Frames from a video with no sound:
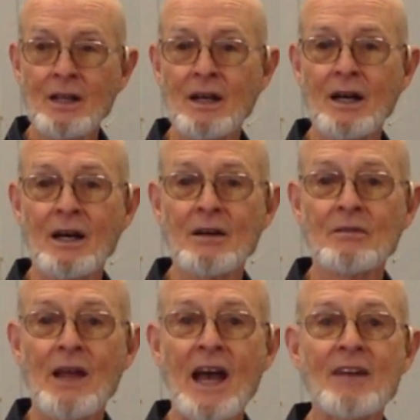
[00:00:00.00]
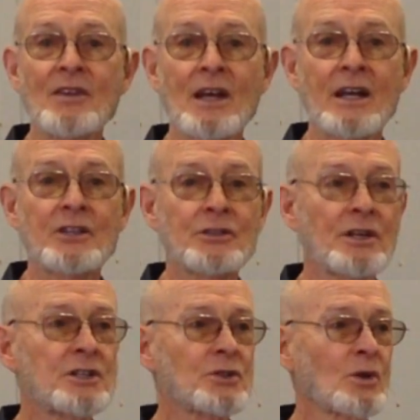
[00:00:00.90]
AD. Uh, having a
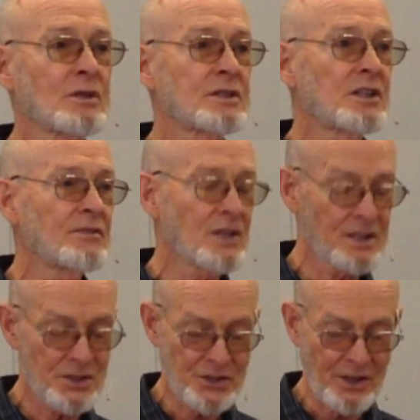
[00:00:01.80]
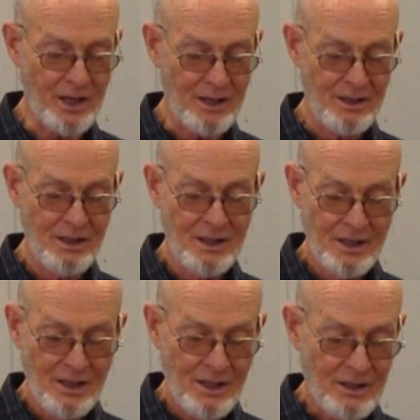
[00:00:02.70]
creche or nativity set
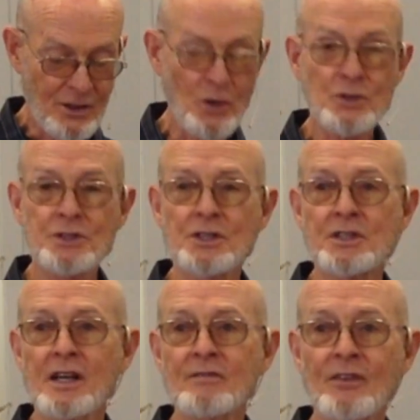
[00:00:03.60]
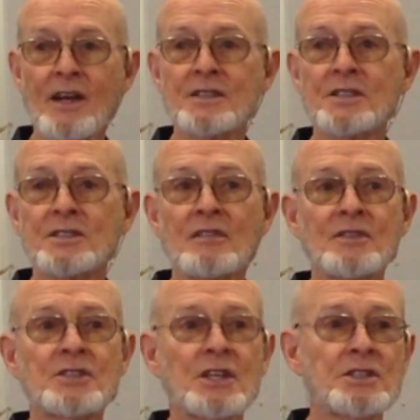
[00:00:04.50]
goes to St. Francis
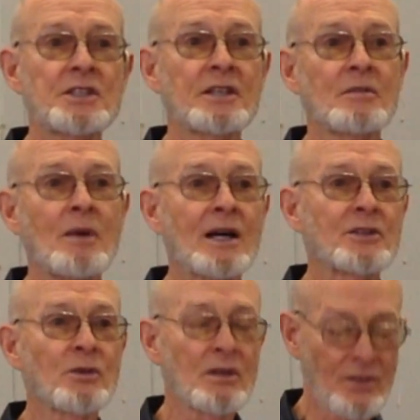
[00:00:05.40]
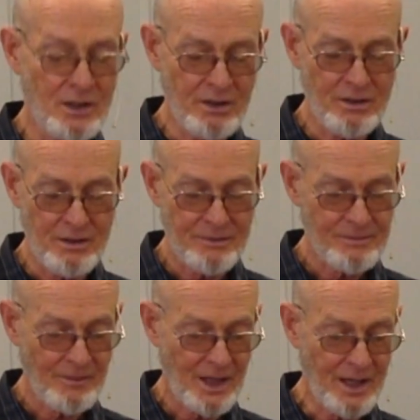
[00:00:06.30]
of Assisi at about 1200
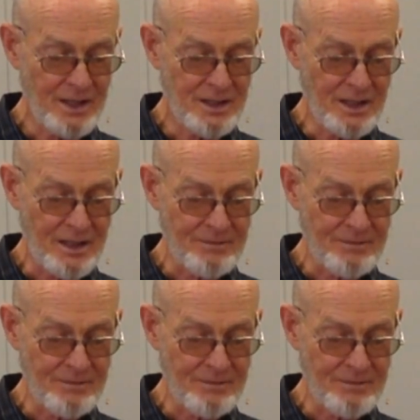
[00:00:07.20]
AD.